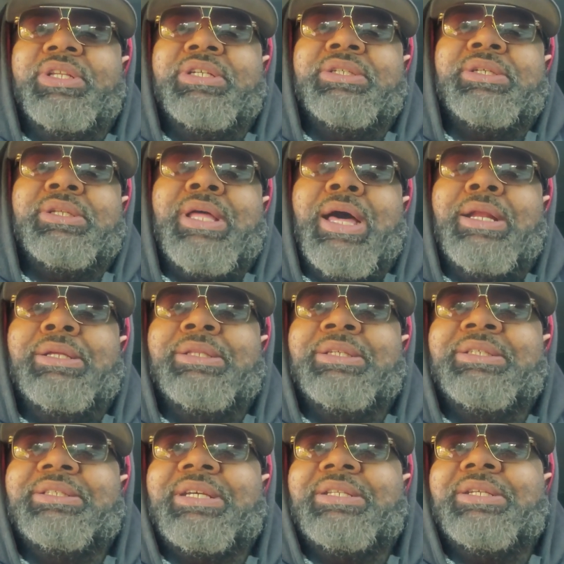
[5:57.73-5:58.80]
There's a lot of
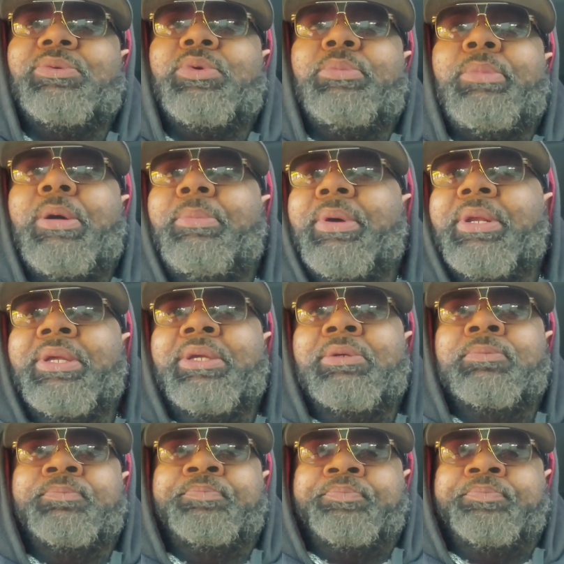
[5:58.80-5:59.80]
things I did with my money